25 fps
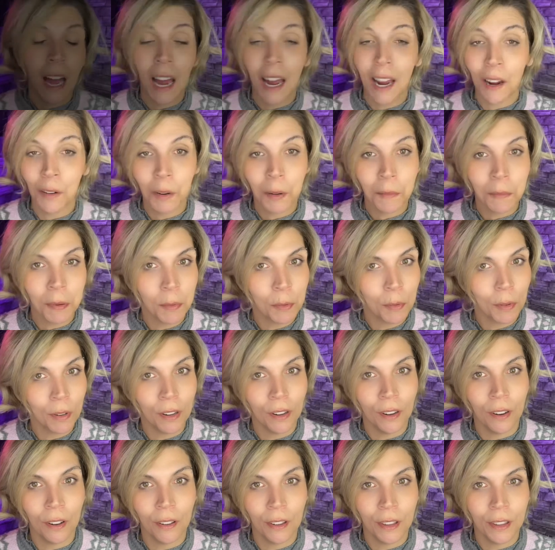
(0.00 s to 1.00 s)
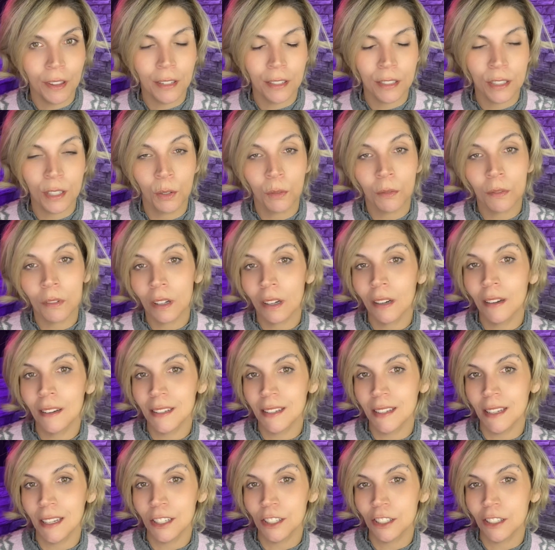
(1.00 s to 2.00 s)
I want people to know that there's an
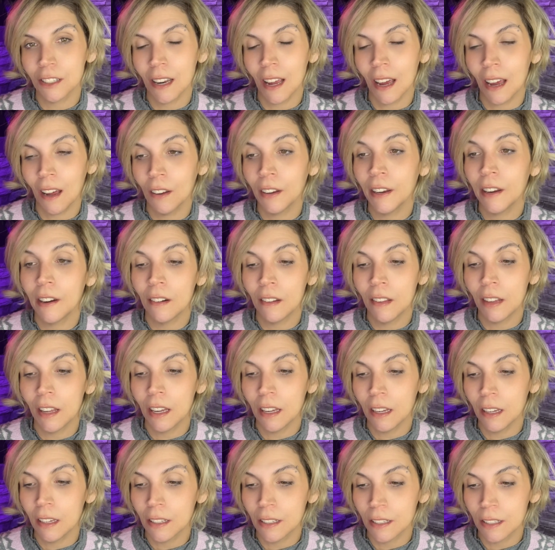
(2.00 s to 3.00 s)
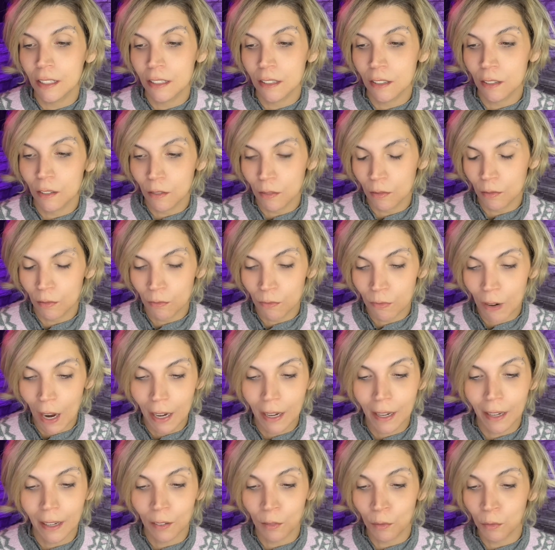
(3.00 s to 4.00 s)
organization out here that is
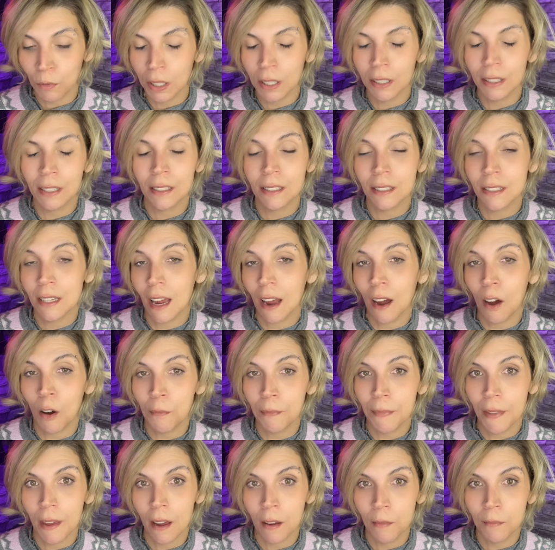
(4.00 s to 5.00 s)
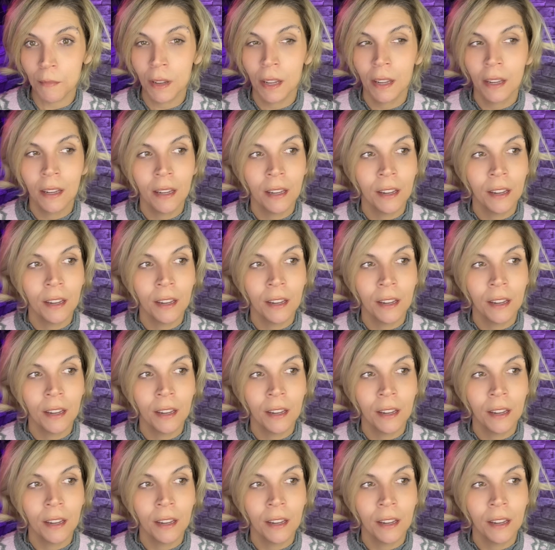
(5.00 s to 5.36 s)
ready and willing to help them